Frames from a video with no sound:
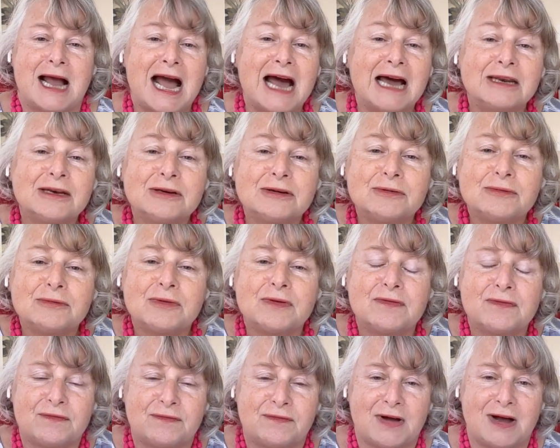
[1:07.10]

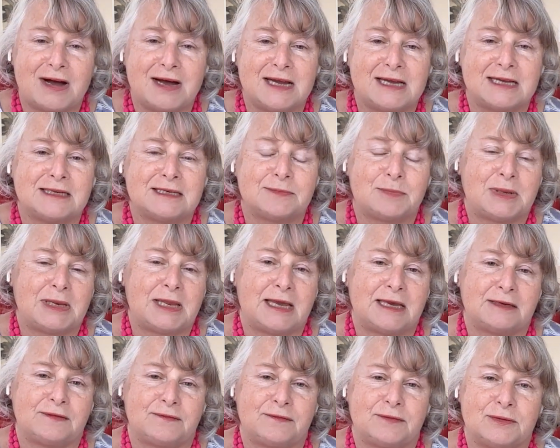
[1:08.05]
unrefined
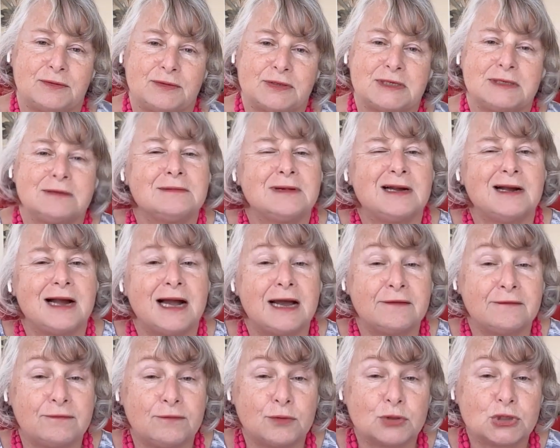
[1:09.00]
plant foods.
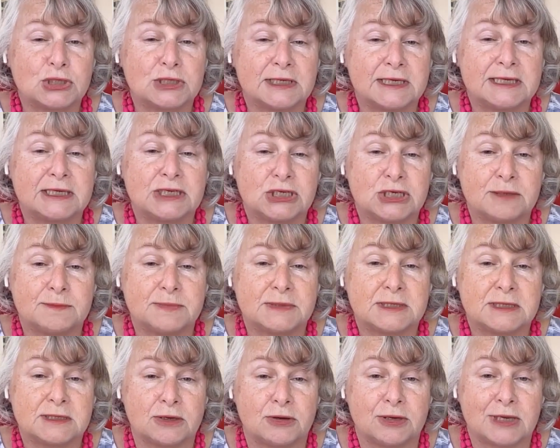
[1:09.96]
Unfortunately,
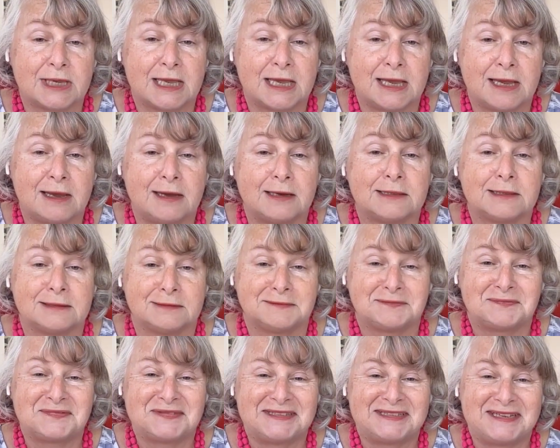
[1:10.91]
chips don't count.
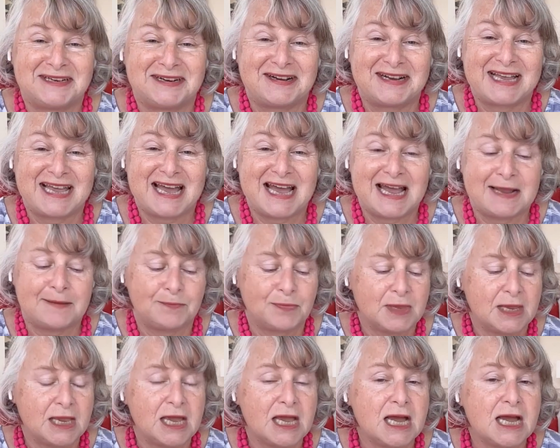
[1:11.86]
Okay,
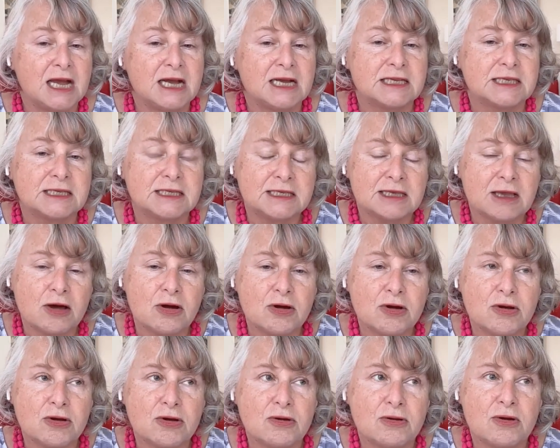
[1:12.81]

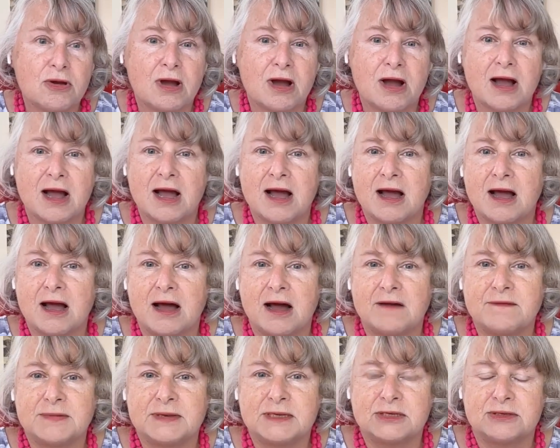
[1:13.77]
so
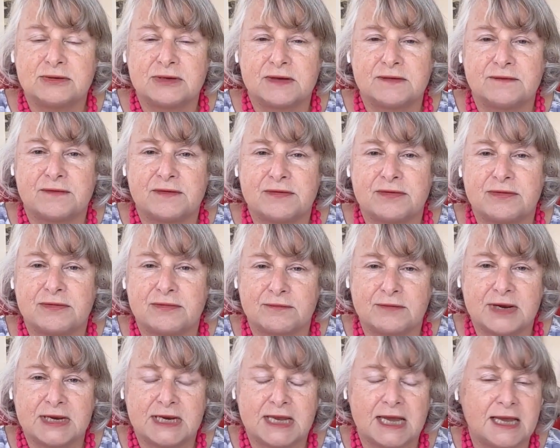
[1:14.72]
I've been doing it for
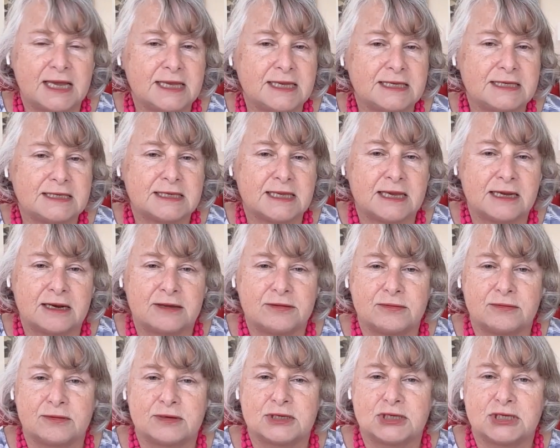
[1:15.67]
3 days and I
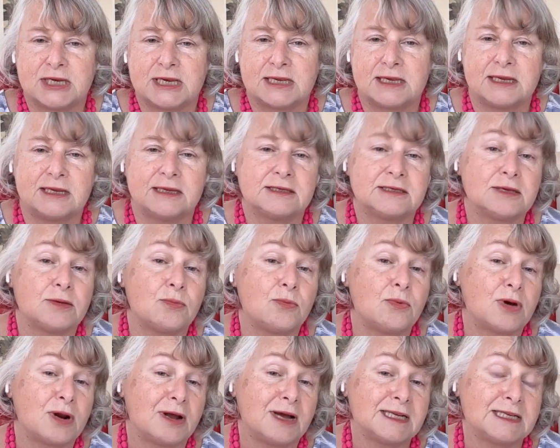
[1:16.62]
thought I'd check in. So,
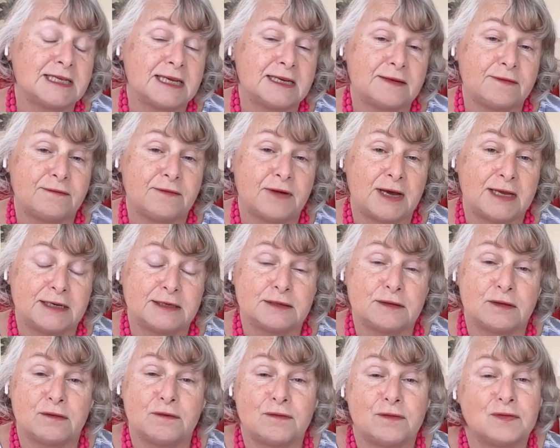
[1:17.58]
what I tend to find
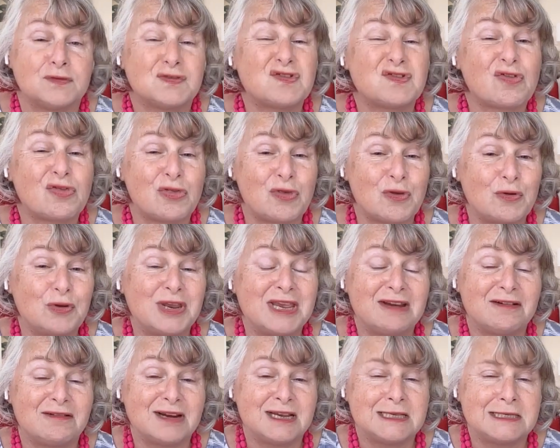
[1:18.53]
is the first
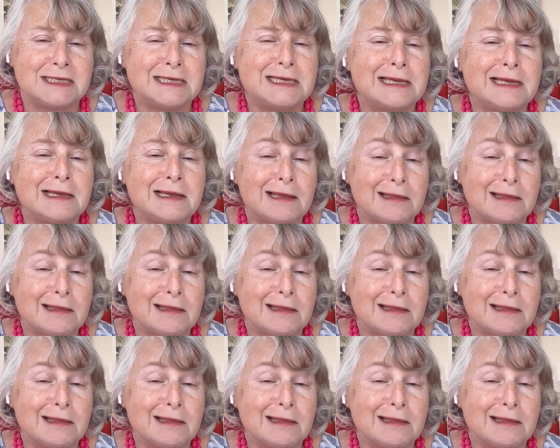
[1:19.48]
30 are easy,